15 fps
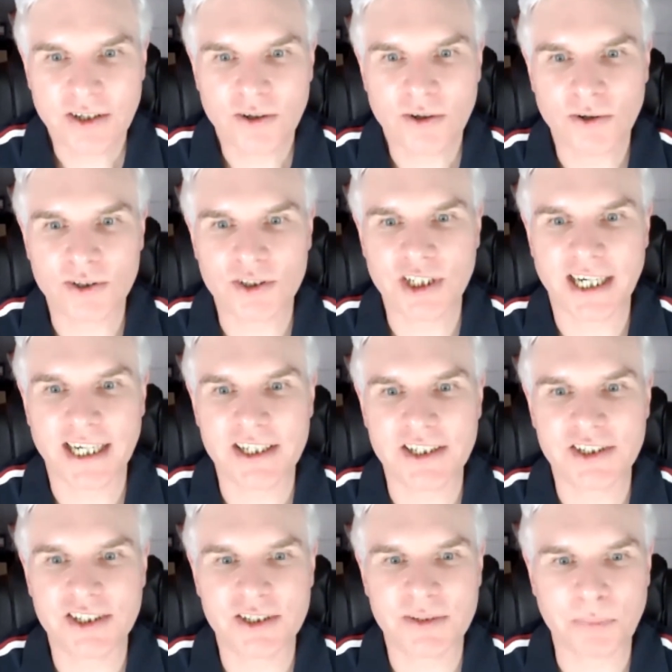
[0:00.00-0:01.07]
or
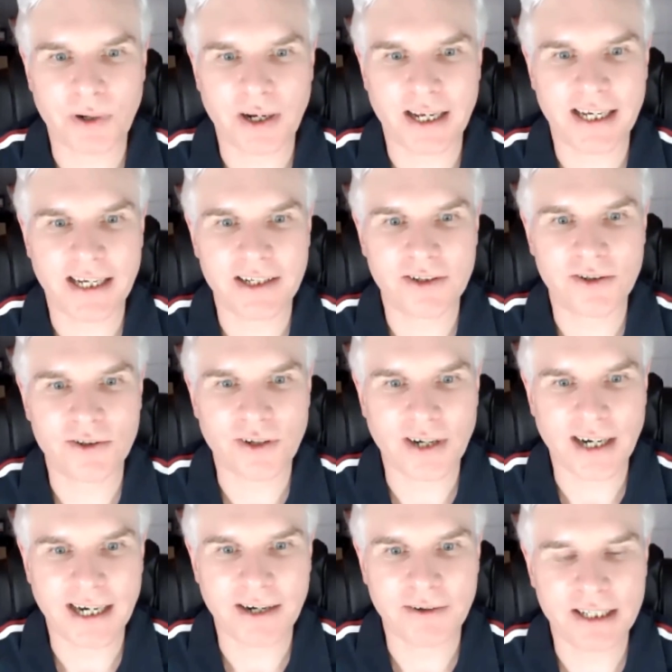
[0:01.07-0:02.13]
changed his playing or
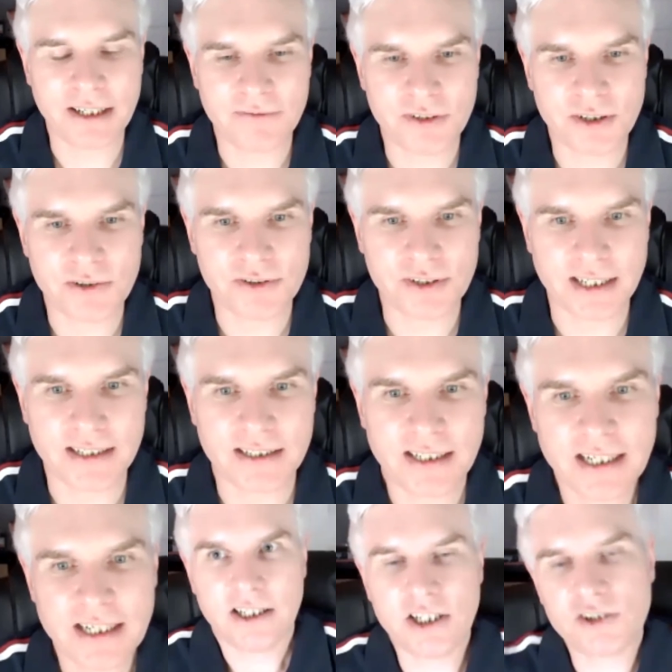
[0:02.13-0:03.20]
how he views it?
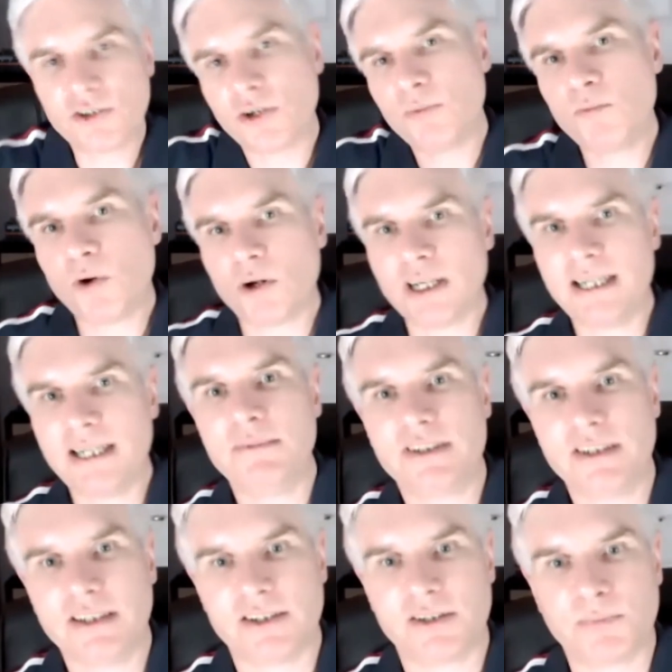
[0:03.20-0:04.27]
You're somewhat
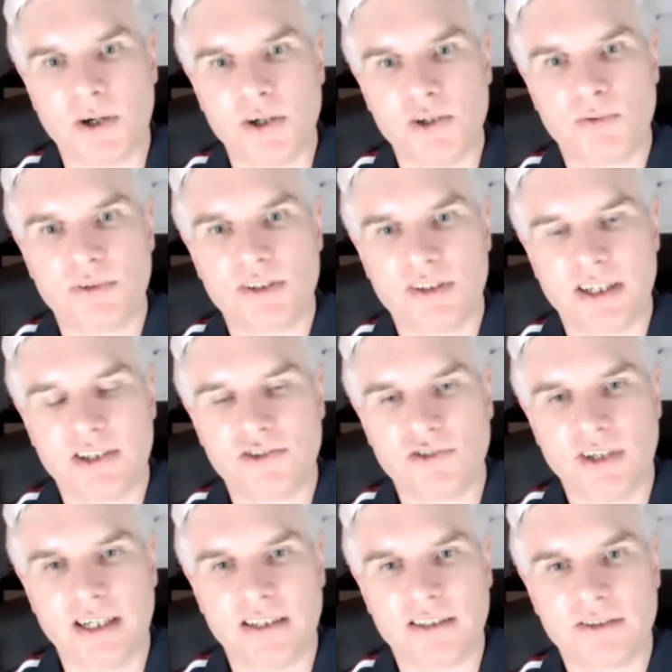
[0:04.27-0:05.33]
limited, I suppose, with six
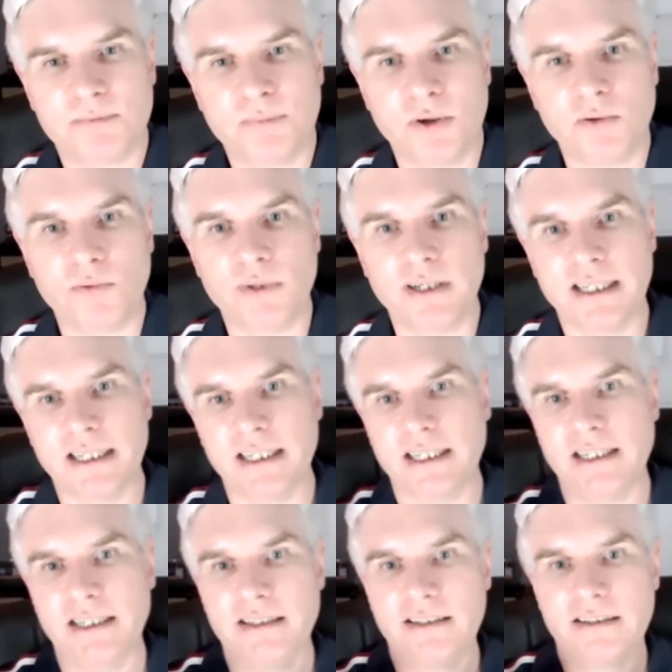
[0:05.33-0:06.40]
strings, but
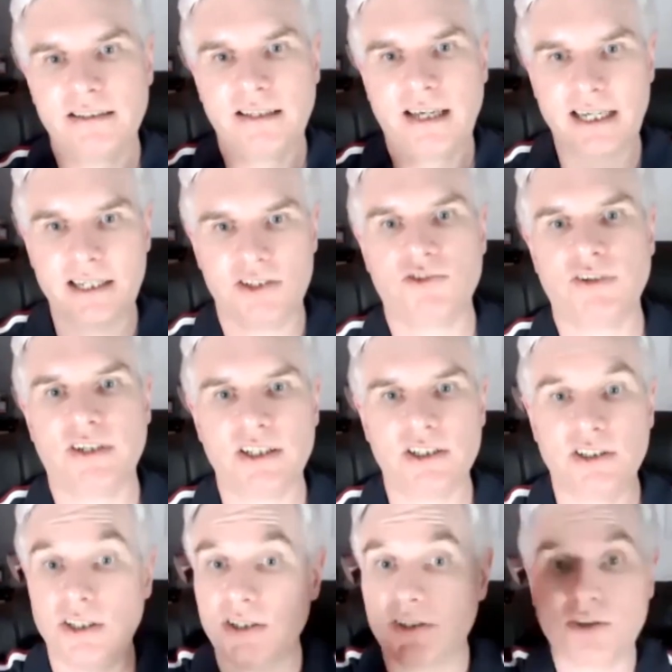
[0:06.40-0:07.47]
with eight strings,
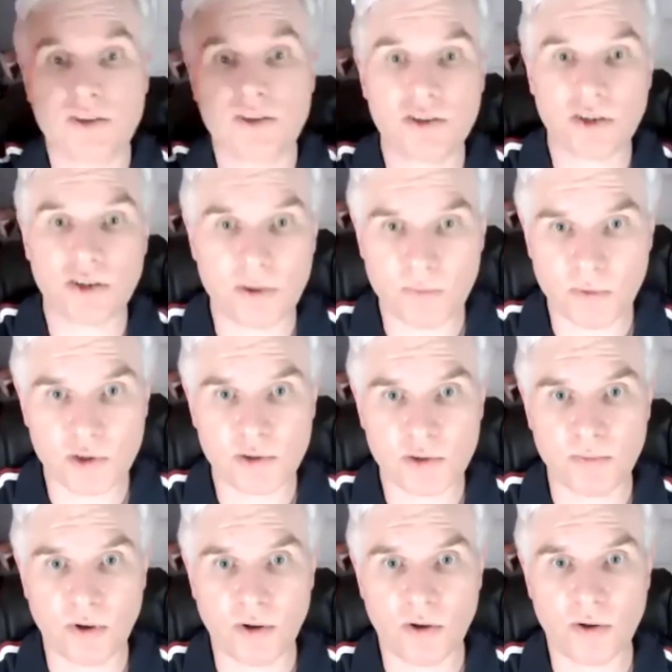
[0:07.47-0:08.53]
there's so much
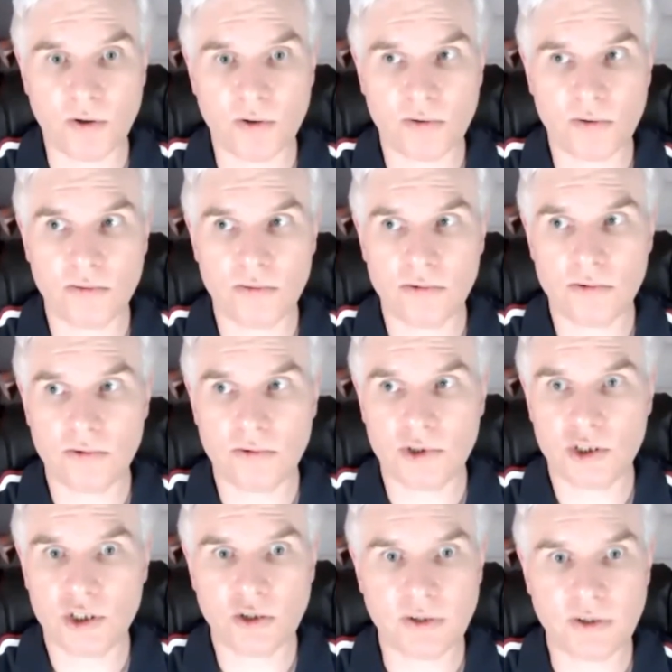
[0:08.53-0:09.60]
more
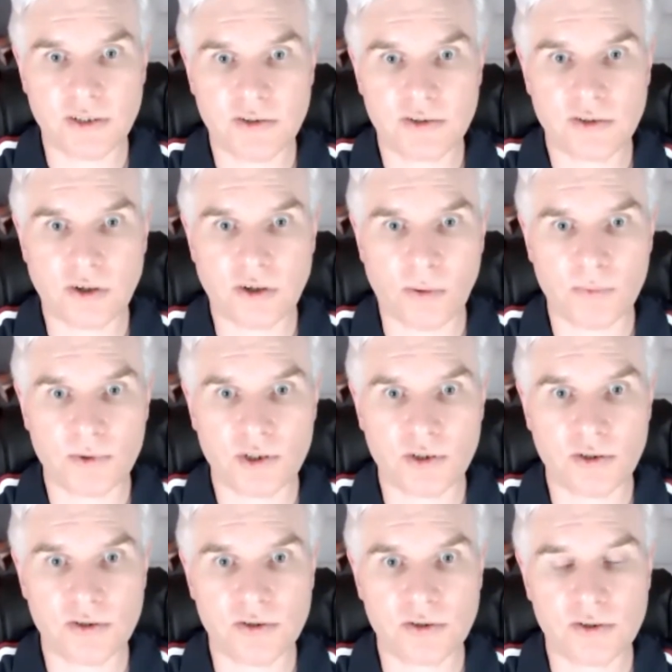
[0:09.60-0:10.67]
choice,
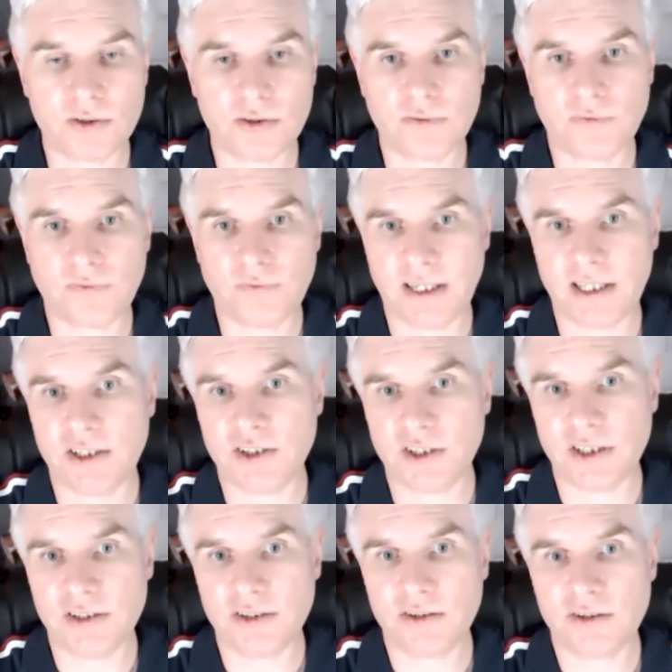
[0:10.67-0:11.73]
options,
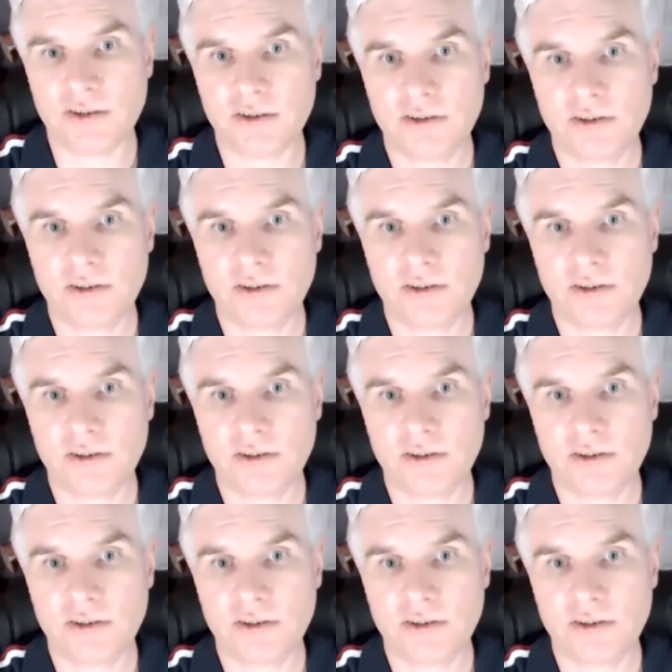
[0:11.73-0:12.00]
features.